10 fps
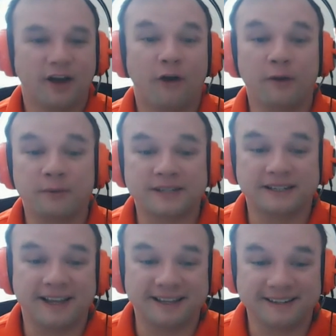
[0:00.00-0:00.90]
Oh, he
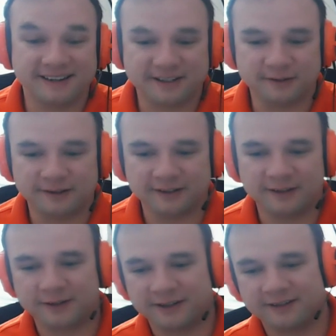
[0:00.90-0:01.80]
wasn't yet in high school.
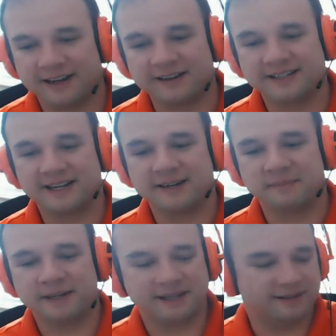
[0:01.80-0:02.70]
Oh no, now he's dating
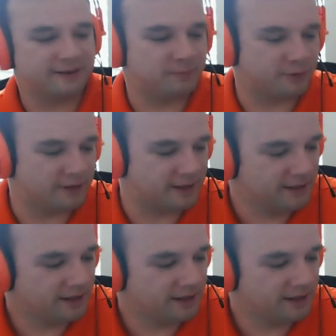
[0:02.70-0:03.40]
me. Oh boy.